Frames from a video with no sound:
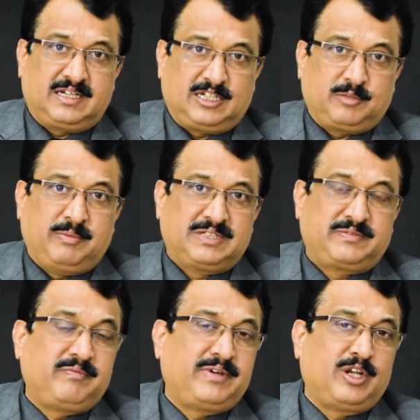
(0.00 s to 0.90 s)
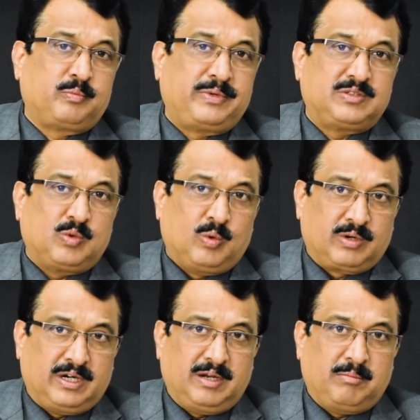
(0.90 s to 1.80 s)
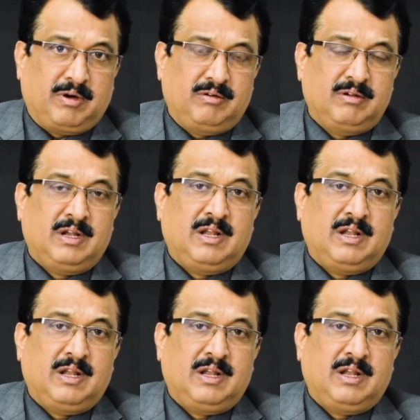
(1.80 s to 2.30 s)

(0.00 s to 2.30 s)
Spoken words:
that means 50 rupees over and above